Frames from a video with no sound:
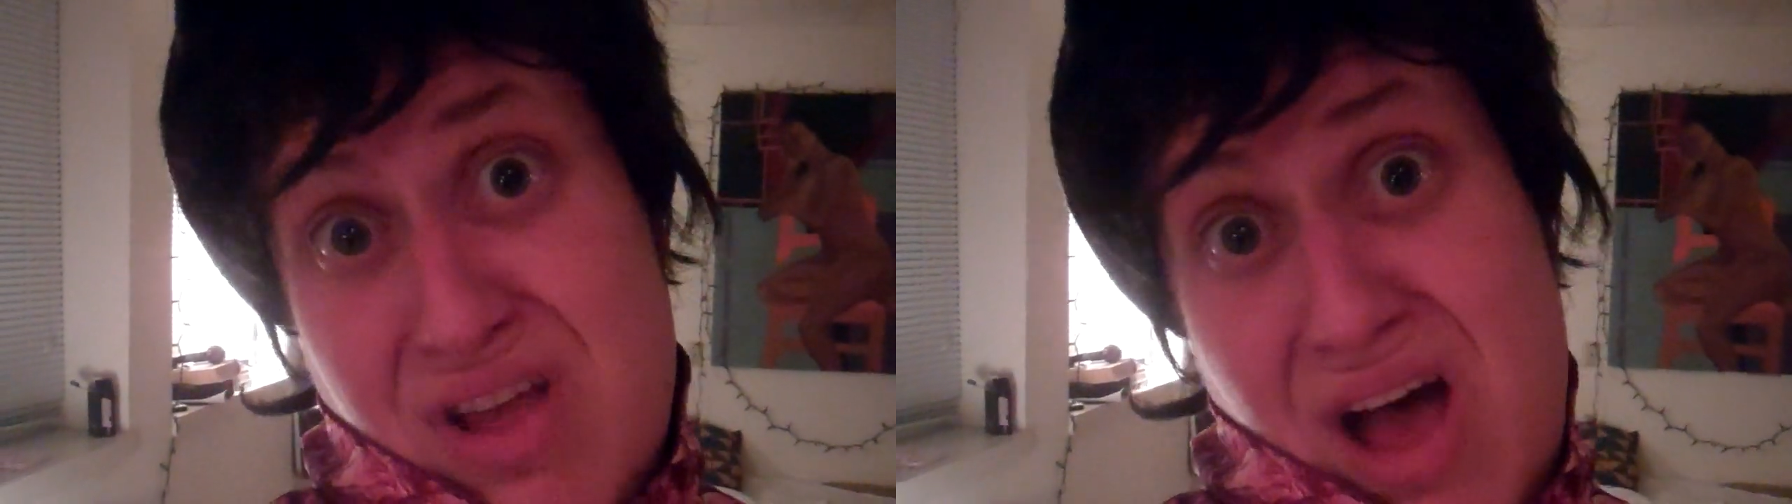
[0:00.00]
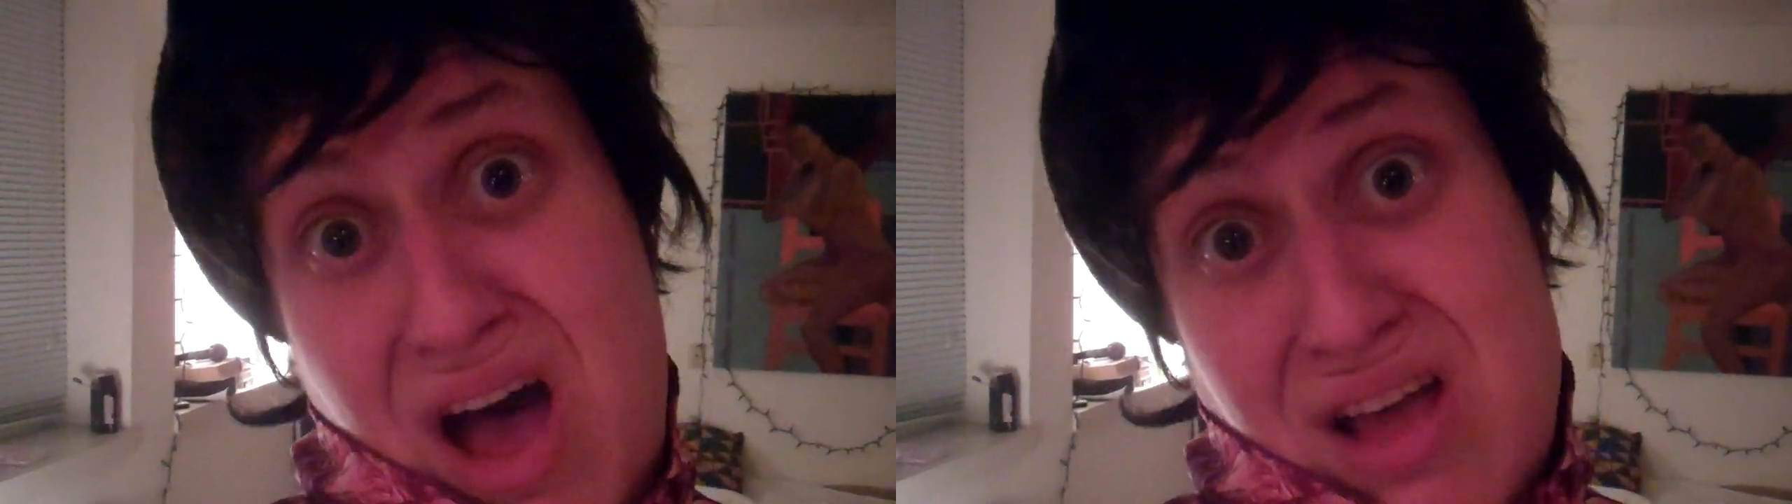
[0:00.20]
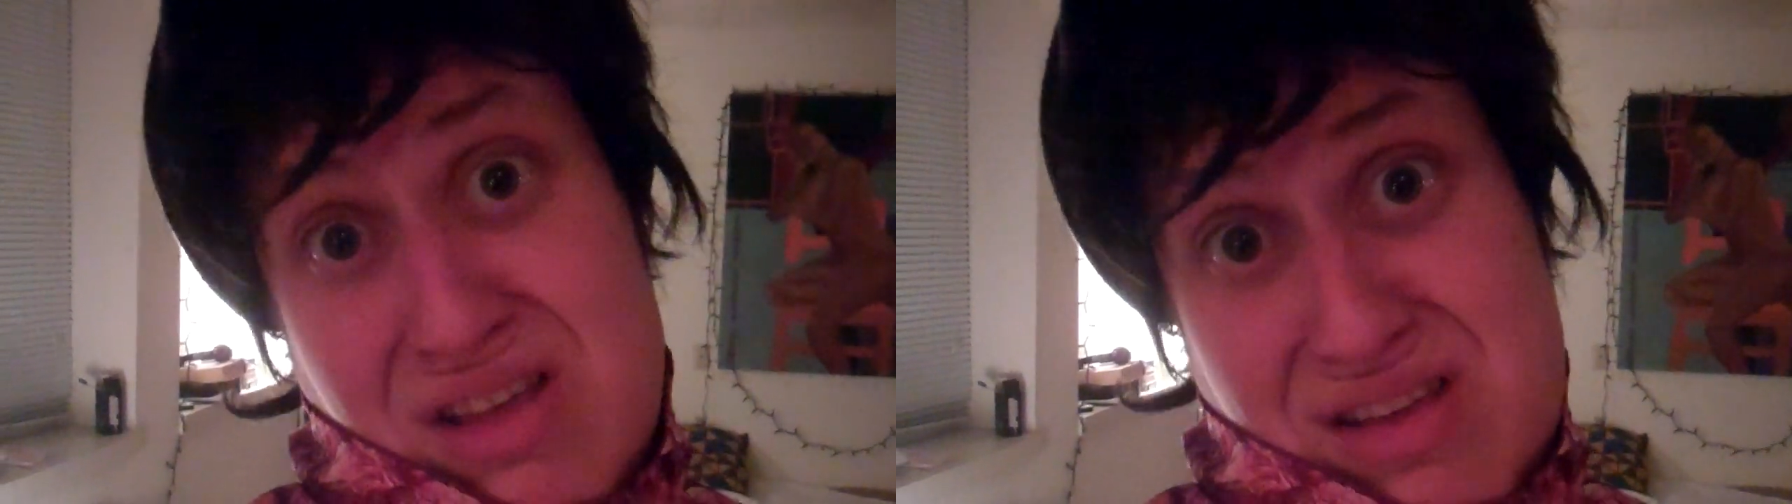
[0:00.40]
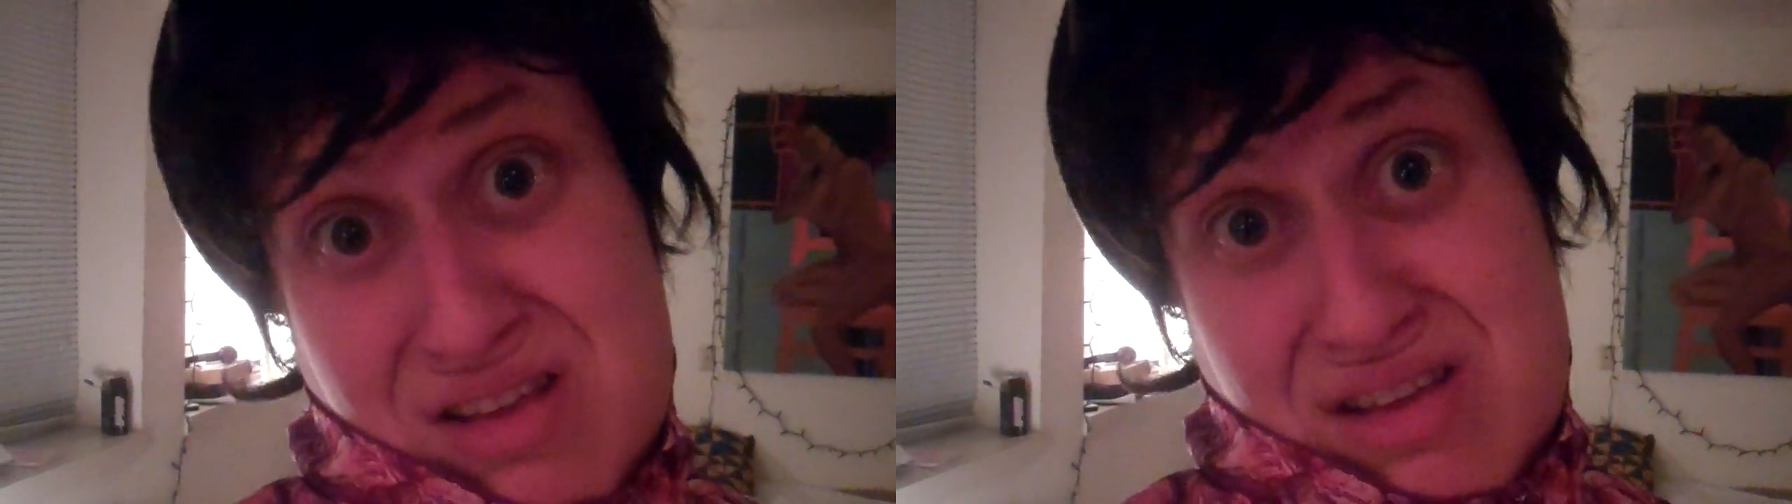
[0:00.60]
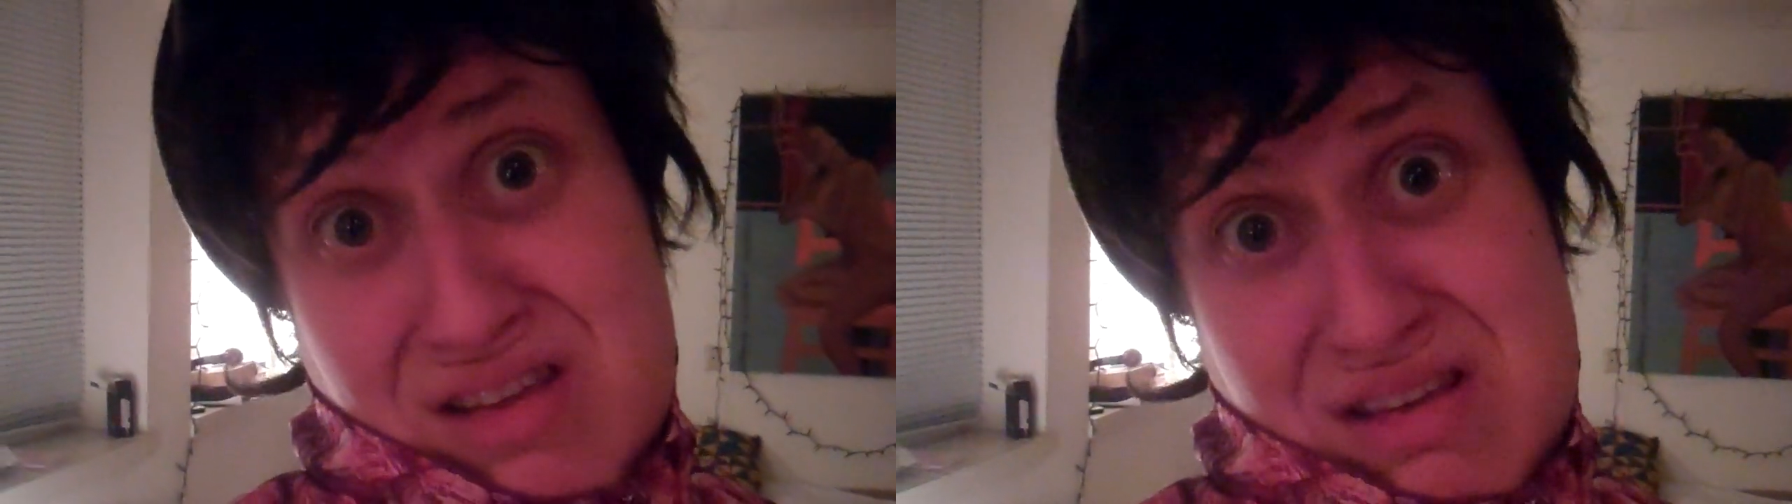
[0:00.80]
huh?
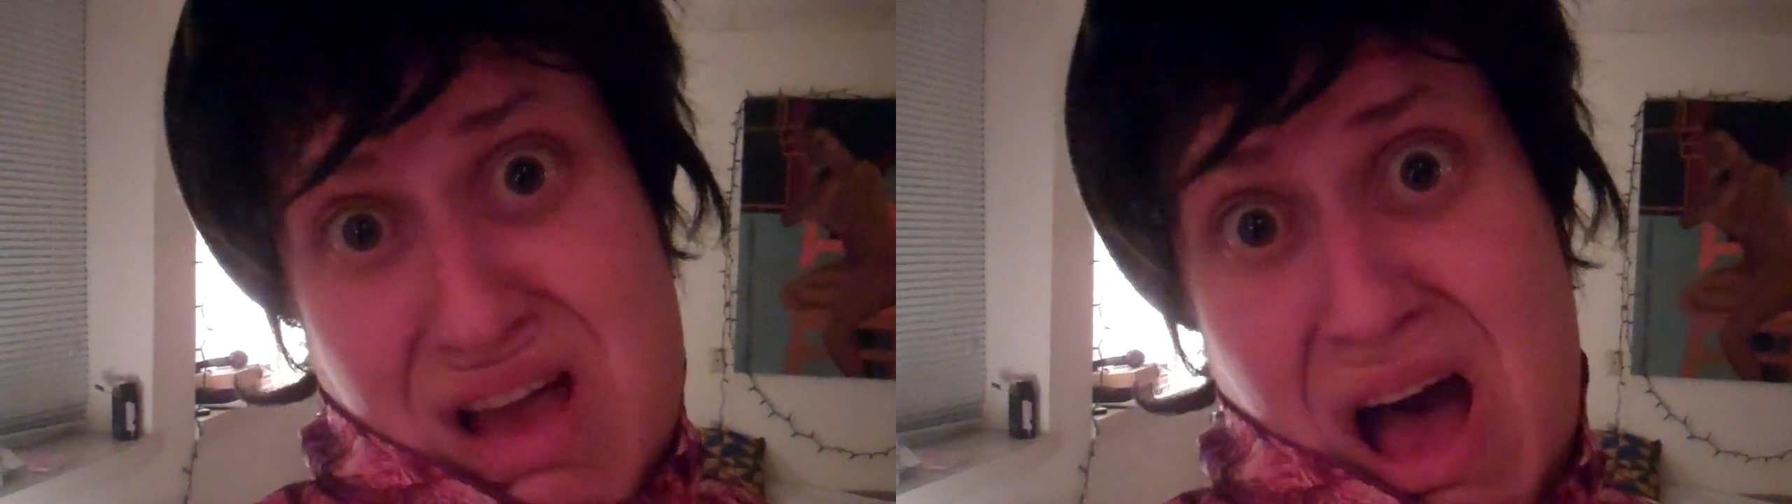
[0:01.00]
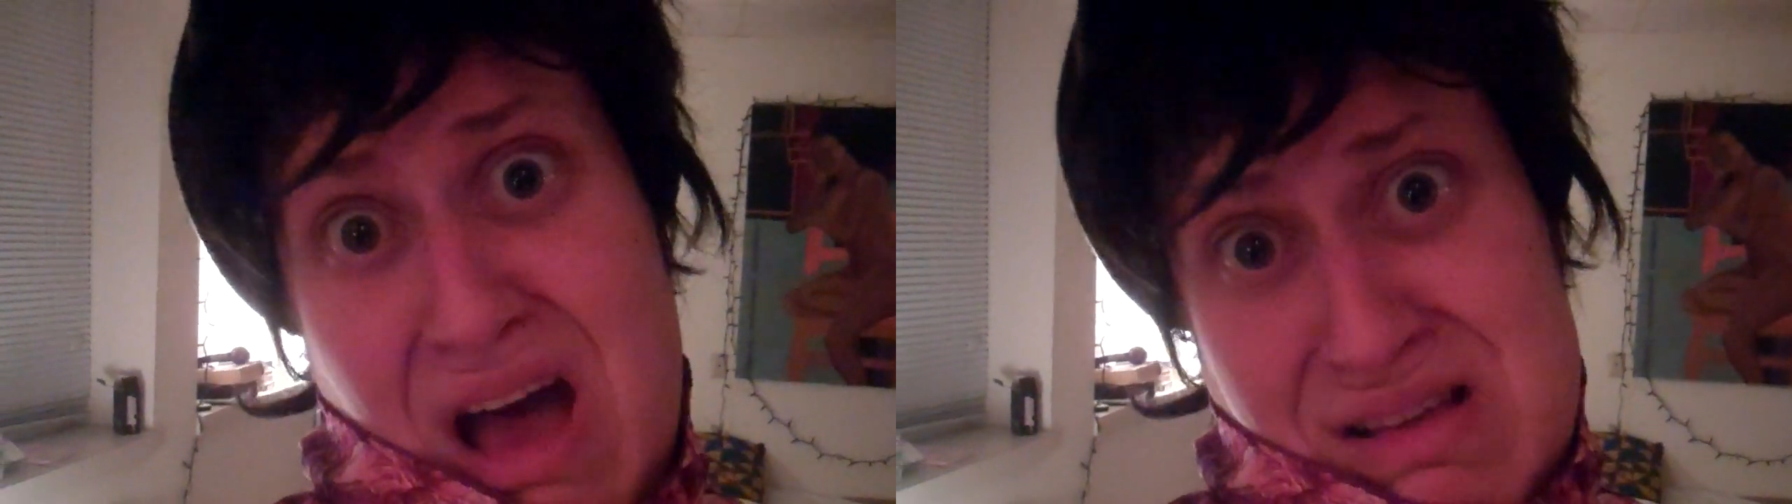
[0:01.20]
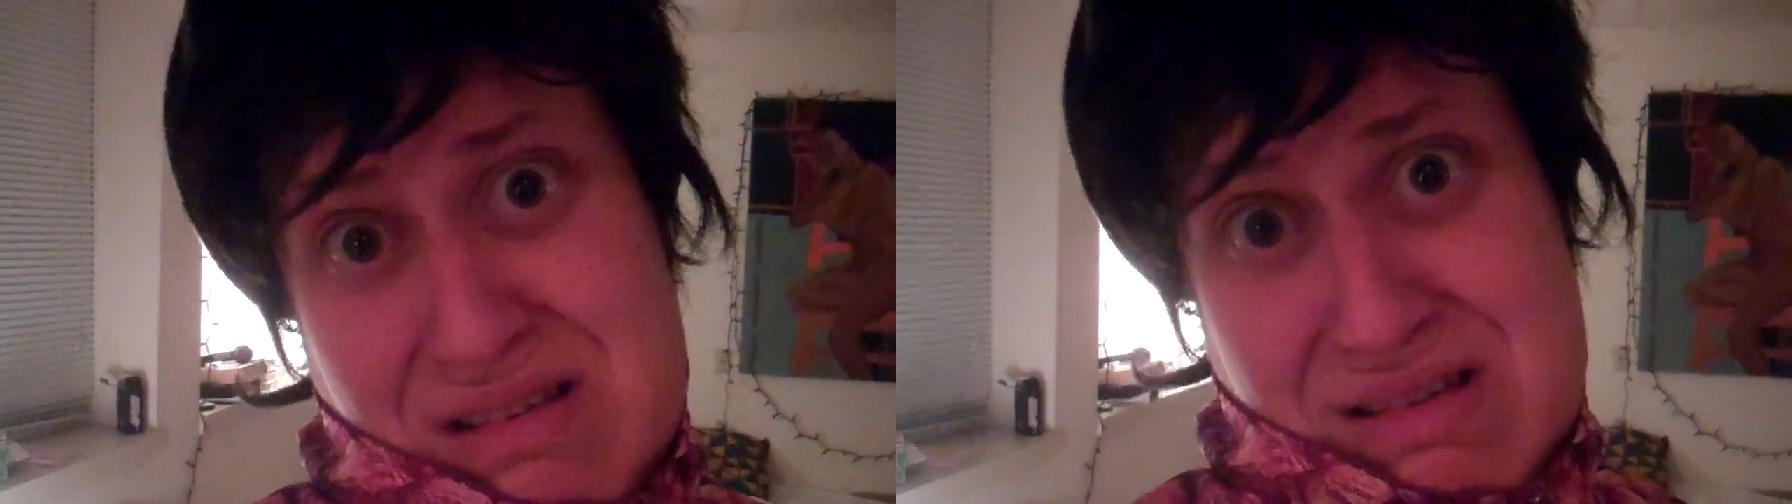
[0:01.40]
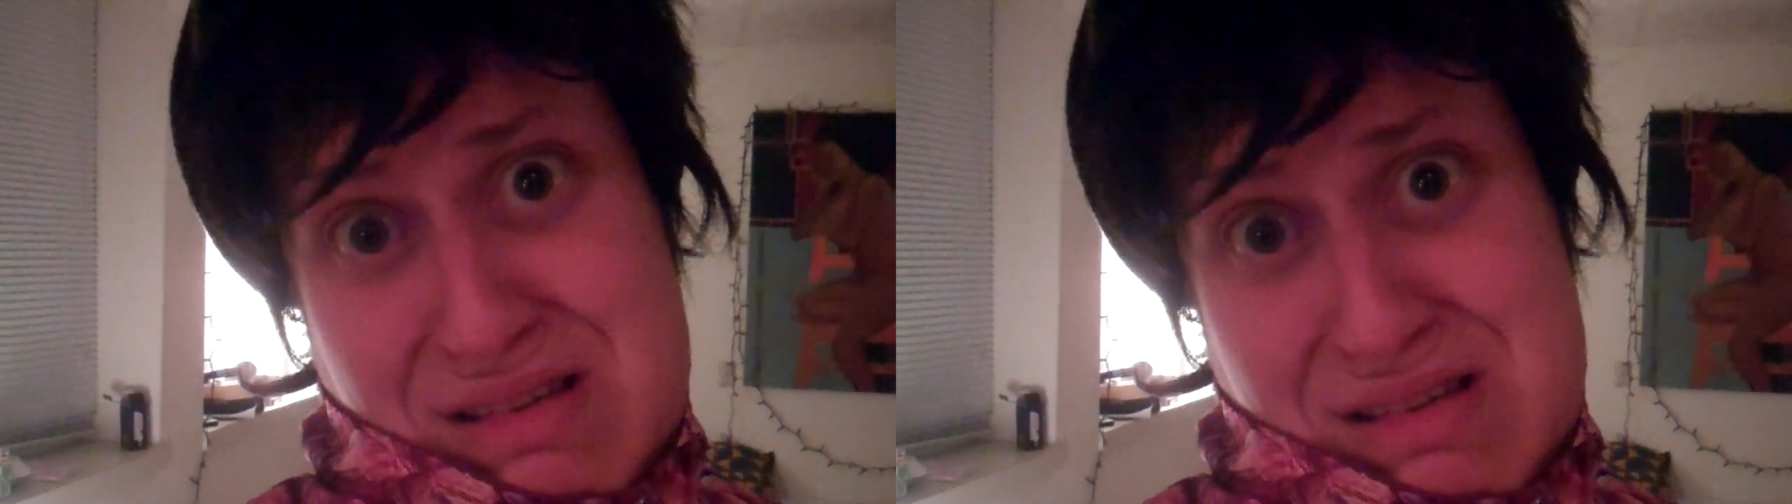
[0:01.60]
Huh?